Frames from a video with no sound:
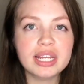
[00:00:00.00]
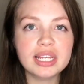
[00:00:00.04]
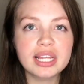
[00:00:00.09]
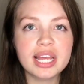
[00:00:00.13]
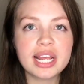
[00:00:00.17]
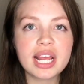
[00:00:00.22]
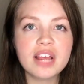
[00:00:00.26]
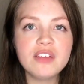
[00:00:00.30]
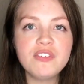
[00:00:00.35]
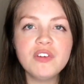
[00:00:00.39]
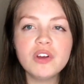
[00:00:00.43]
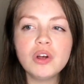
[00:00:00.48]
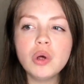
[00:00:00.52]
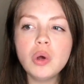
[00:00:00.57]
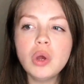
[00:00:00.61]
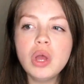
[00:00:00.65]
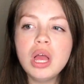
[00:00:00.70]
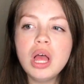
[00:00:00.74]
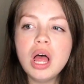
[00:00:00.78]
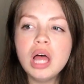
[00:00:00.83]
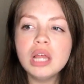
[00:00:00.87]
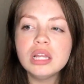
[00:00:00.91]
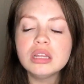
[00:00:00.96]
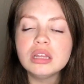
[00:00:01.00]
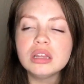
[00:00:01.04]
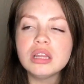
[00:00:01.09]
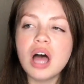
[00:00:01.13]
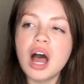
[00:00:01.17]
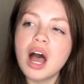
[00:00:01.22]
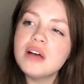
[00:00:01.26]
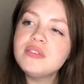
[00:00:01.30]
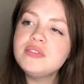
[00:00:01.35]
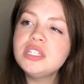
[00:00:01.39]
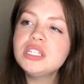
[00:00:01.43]
Like I feel
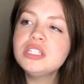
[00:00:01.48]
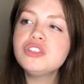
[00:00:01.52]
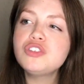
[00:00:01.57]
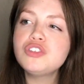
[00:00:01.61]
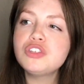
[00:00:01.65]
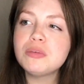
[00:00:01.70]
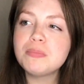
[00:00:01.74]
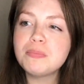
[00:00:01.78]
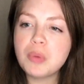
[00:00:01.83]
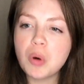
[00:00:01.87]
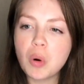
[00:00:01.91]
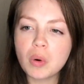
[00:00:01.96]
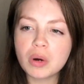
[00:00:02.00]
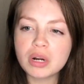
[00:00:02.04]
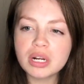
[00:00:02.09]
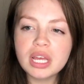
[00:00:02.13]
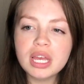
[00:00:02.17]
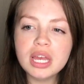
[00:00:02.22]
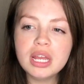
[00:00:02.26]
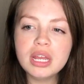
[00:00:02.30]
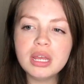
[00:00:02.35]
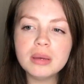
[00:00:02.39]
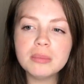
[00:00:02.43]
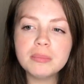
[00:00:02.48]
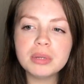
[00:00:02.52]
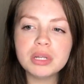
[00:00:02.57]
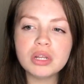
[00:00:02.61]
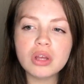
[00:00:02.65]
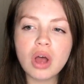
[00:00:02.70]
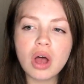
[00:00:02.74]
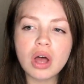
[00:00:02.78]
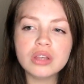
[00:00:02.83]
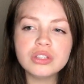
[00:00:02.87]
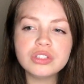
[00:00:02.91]
loved and supported, but
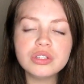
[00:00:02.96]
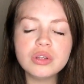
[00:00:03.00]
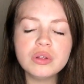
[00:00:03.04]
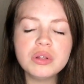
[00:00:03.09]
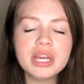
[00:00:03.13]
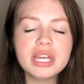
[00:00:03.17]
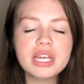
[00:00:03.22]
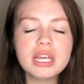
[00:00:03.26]
also like